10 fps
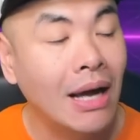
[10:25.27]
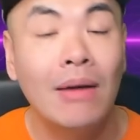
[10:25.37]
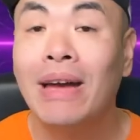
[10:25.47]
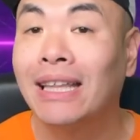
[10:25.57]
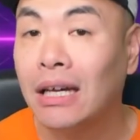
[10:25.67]

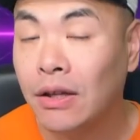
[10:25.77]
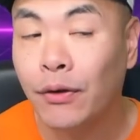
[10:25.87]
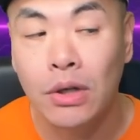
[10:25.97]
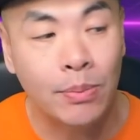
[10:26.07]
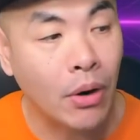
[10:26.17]
make that the
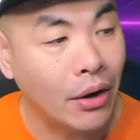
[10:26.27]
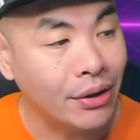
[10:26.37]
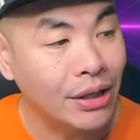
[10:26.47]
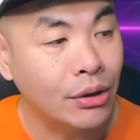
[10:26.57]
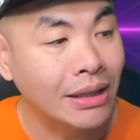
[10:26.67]
first
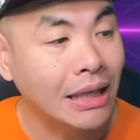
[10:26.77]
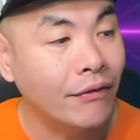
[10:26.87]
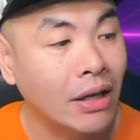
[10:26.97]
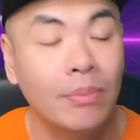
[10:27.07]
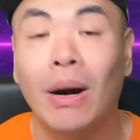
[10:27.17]
priority. You can leave
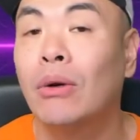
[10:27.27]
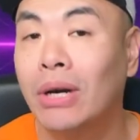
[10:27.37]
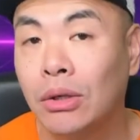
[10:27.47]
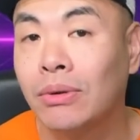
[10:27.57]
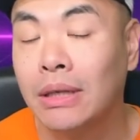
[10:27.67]
on the
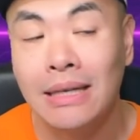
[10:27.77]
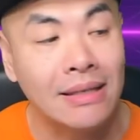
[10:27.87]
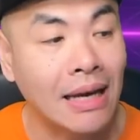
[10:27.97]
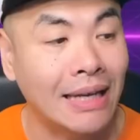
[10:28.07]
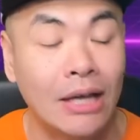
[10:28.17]
Pyretic Release.
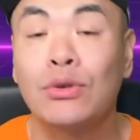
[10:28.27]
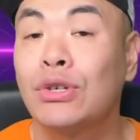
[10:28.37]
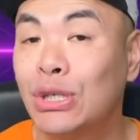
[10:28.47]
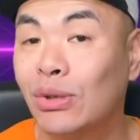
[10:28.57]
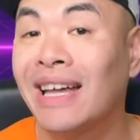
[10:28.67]
That extra
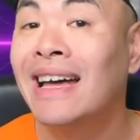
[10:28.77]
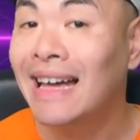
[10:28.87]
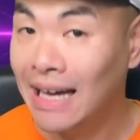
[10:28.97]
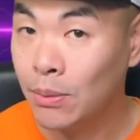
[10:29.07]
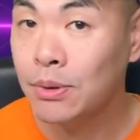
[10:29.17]
shield
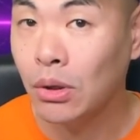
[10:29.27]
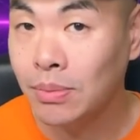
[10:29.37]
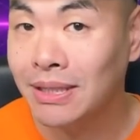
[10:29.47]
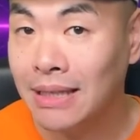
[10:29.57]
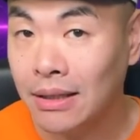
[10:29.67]
helps
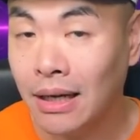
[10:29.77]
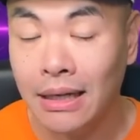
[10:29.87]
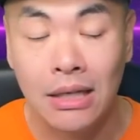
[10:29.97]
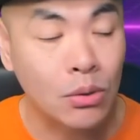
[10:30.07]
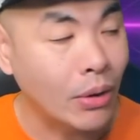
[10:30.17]
Ultimate Death Knight
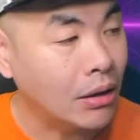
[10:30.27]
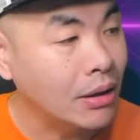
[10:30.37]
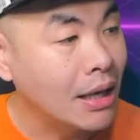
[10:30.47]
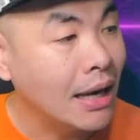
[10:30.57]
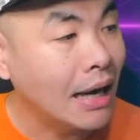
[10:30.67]
as well.
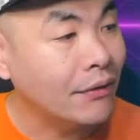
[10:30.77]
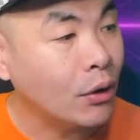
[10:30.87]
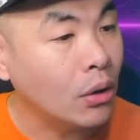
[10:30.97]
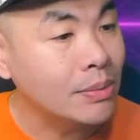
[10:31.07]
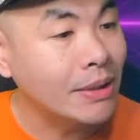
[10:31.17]
And for
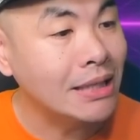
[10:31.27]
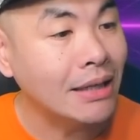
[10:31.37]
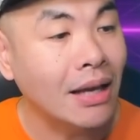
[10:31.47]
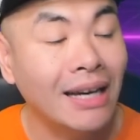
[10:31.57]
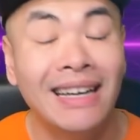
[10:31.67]
Ultimate
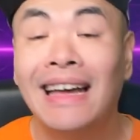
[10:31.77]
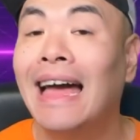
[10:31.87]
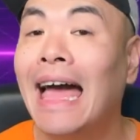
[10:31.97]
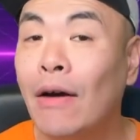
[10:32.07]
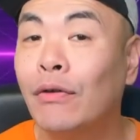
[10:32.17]
Death Knight,
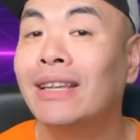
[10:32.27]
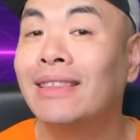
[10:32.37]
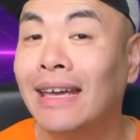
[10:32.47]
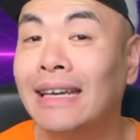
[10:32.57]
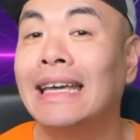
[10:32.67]

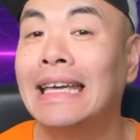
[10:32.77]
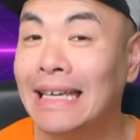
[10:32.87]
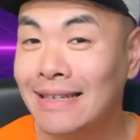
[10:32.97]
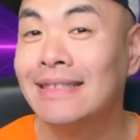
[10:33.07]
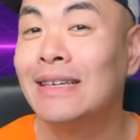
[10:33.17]
everything
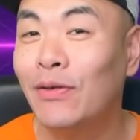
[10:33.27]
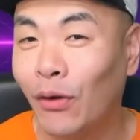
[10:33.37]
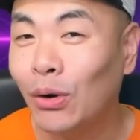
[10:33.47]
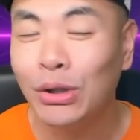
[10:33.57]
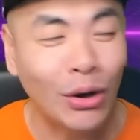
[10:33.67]
is
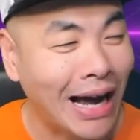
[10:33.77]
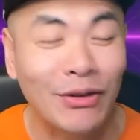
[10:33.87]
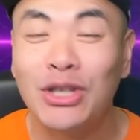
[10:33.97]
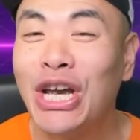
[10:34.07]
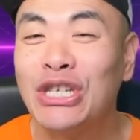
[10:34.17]
default. You don't have
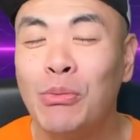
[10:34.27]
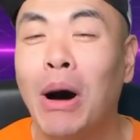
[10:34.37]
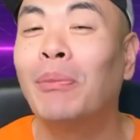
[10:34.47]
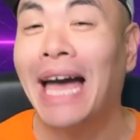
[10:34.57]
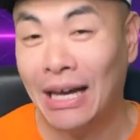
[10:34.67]
to change them
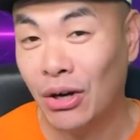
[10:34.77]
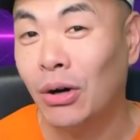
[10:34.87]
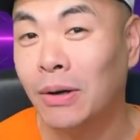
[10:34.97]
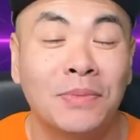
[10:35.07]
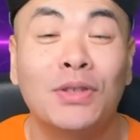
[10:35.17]
up at
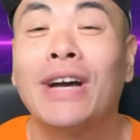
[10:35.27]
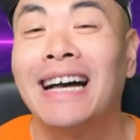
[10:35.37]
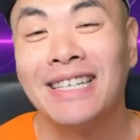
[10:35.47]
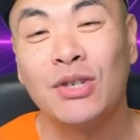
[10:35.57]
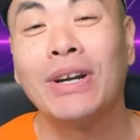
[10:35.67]
all. So
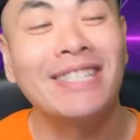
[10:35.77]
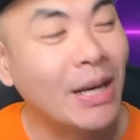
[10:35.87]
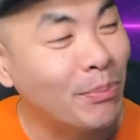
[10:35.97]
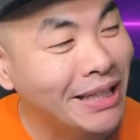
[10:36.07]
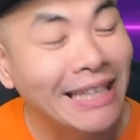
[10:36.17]
guys, this run is
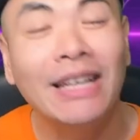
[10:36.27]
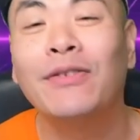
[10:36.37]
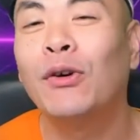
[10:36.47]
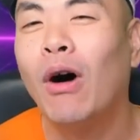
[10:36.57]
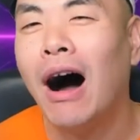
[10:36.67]
completely
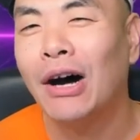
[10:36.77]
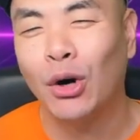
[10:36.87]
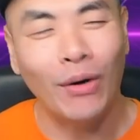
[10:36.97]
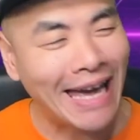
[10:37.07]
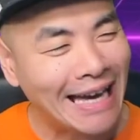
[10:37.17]
full
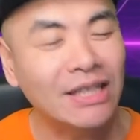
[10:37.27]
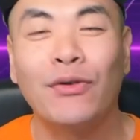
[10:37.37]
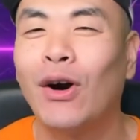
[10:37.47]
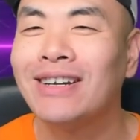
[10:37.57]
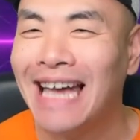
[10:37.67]
auto. And as
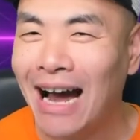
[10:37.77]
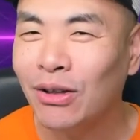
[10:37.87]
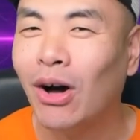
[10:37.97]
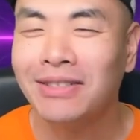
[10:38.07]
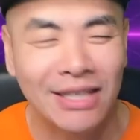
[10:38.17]
far as how
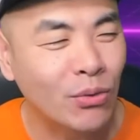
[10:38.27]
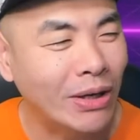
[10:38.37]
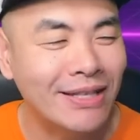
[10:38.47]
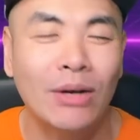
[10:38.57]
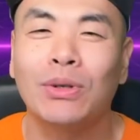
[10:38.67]
long does the
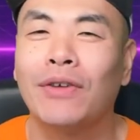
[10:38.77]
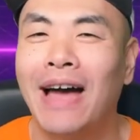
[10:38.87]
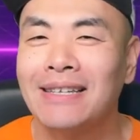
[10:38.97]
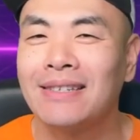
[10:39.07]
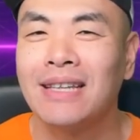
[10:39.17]
run take, well, the
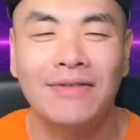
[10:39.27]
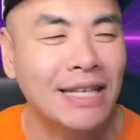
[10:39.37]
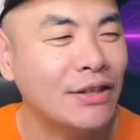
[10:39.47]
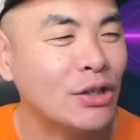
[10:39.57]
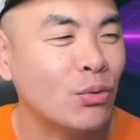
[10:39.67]
fastest I've
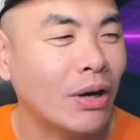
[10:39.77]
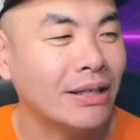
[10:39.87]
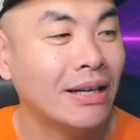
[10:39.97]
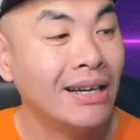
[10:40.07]
seen this run